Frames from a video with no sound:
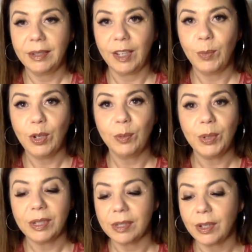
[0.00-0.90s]
gave me
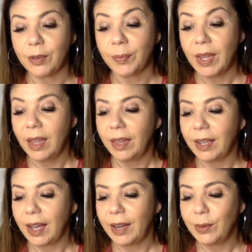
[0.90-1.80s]
herpes? So,
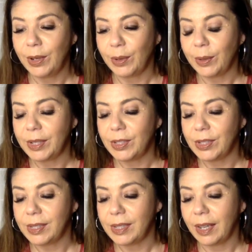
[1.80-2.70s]
like, I don't know. It's
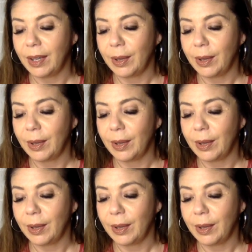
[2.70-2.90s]
just